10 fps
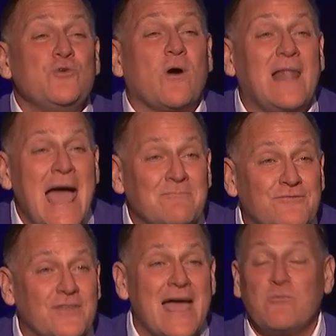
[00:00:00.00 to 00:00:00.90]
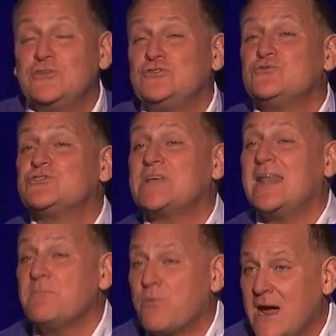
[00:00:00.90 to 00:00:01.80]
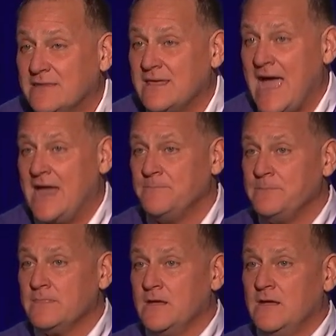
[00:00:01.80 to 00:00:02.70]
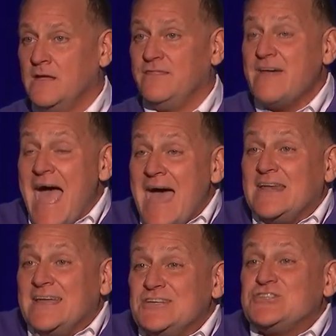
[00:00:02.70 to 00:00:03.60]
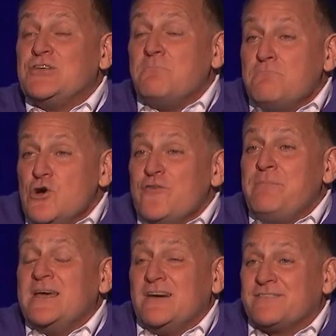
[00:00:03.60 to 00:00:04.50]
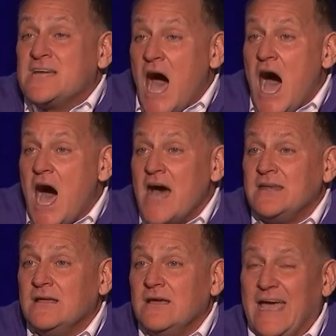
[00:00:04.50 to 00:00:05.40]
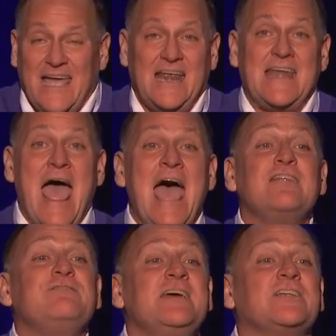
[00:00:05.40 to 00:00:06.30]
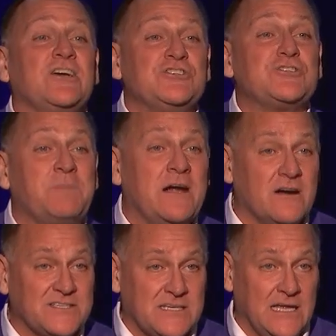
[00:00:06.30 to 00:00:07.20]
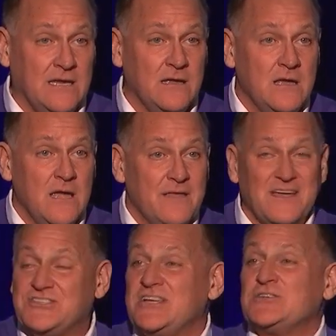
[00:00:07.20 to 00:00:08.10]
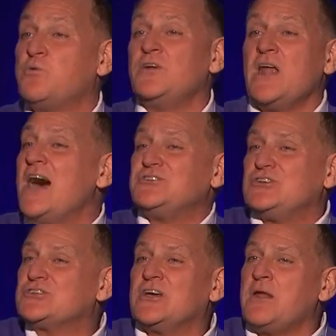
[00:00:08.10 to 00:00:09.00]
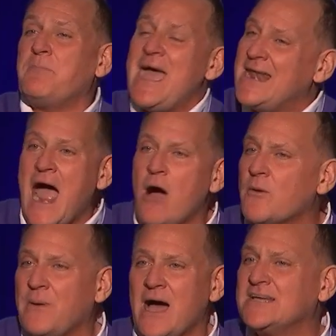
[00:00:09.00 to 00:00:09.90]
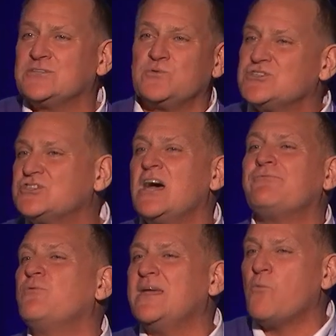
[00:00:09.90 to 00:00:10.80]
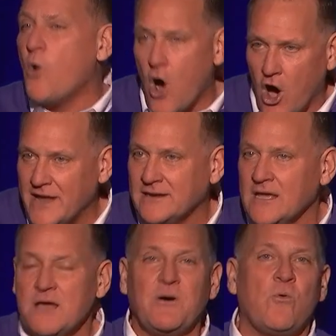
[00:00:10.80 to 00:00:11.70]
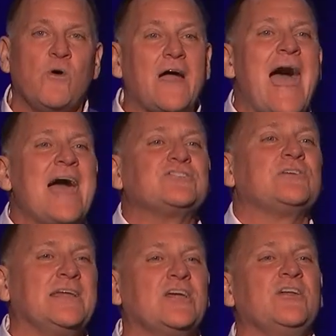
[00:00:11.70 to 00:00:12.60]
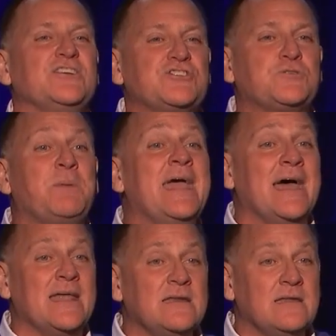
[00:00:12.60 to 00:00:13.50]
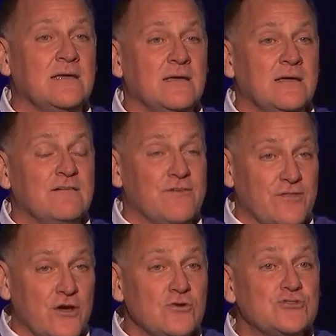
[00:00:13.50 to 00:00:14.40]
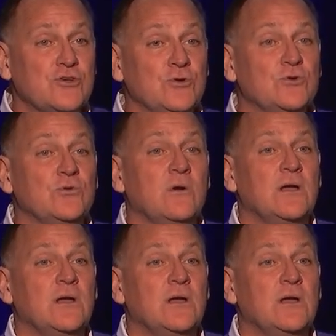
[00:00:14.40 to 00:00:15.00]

you clap for that? Would you celebrate that? That is the movement of God in an Advent conspiracy that says we're not just going to pad our pockets with stuff we want, but we're actually going to spend for those who